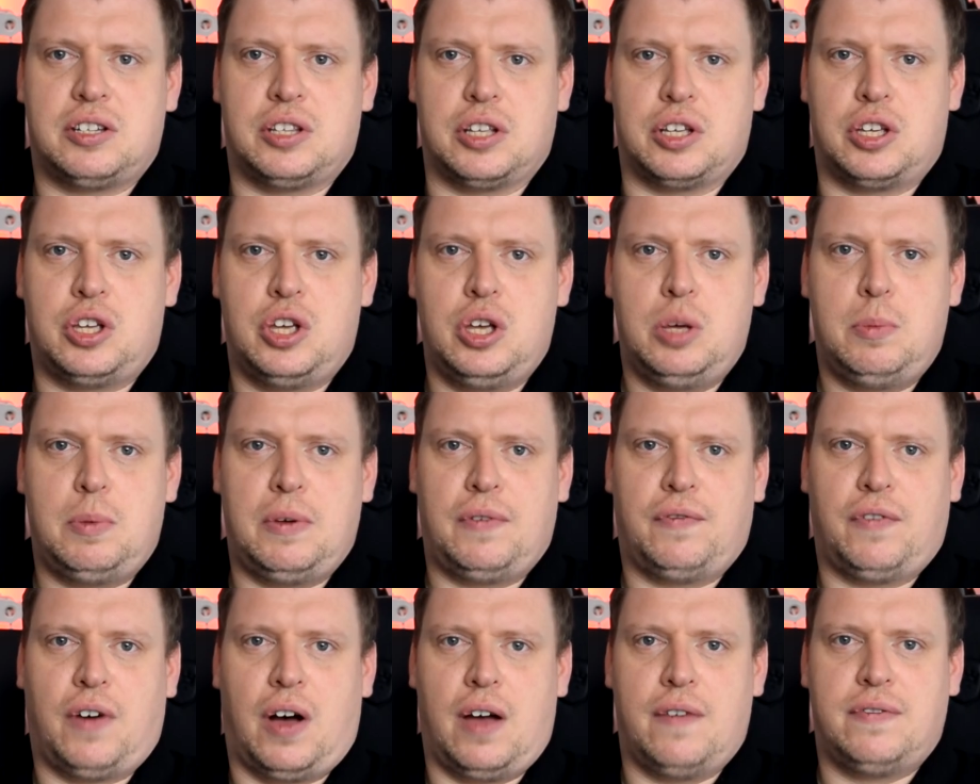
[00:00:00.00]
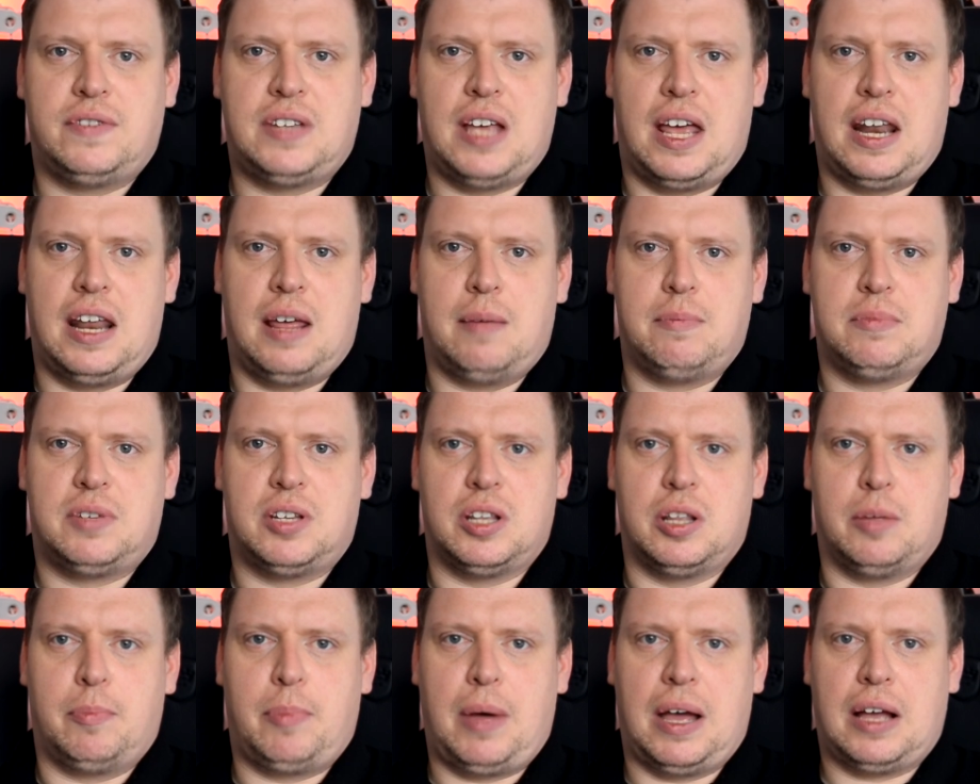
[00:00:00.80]
the Cubi 5 10M to
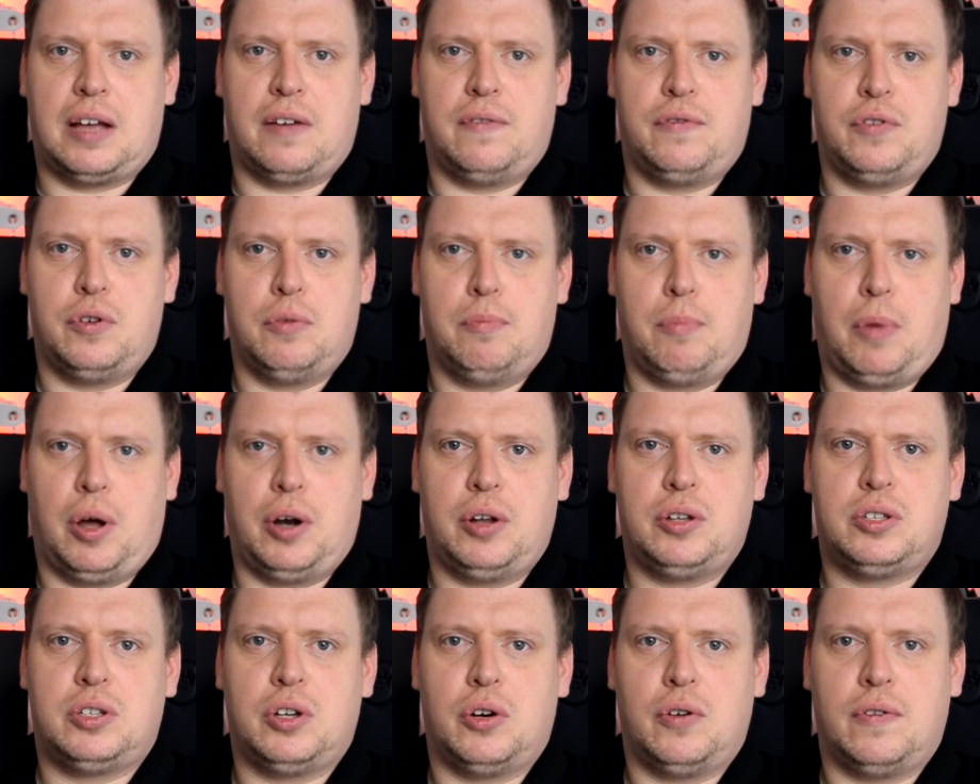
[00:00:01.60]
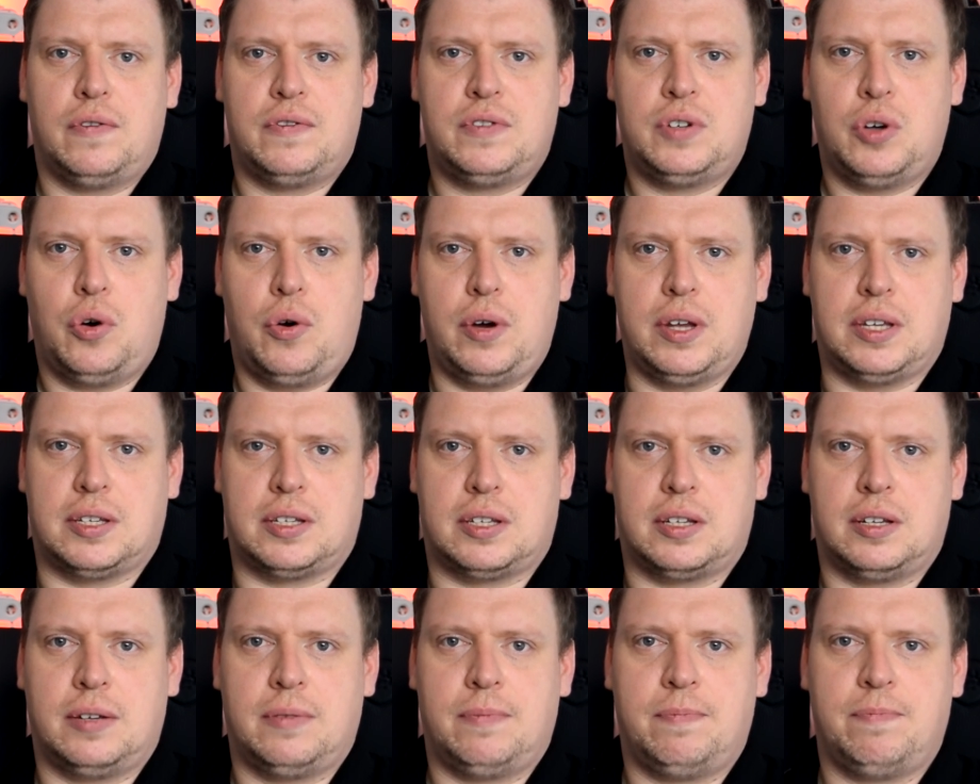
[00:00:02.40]
the back of your monitor of
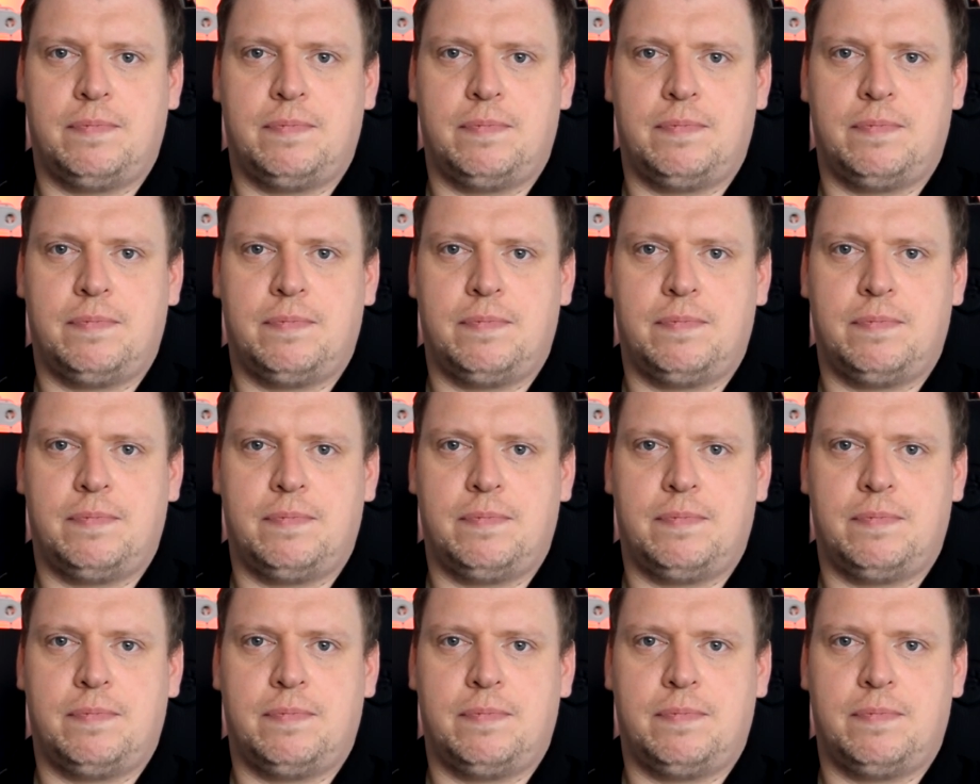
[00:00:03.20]
choice,